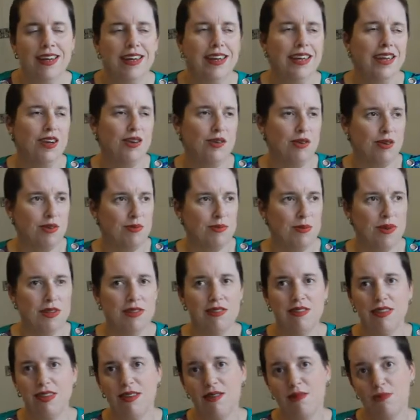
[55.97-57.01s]

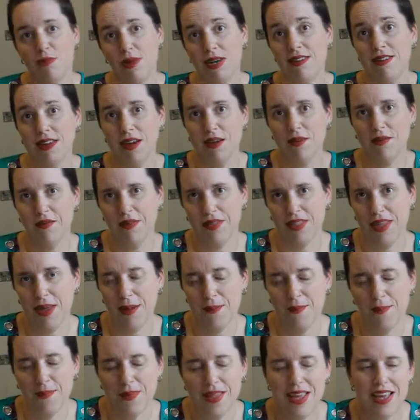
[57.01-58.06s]
Christmas is winter for
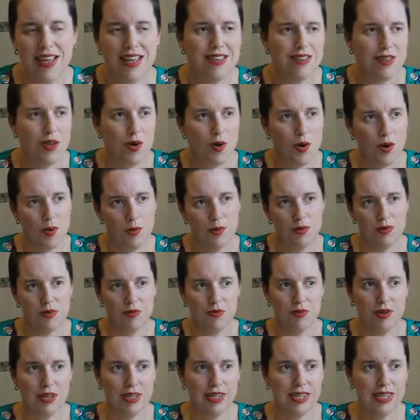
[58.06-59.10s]
them. So I was
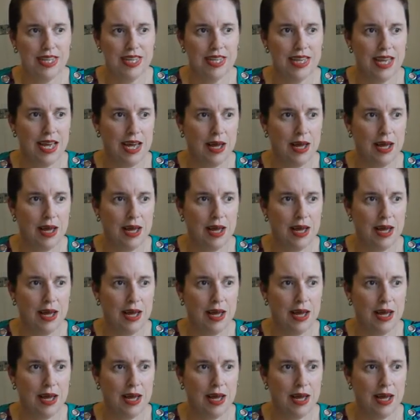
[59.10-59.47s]
really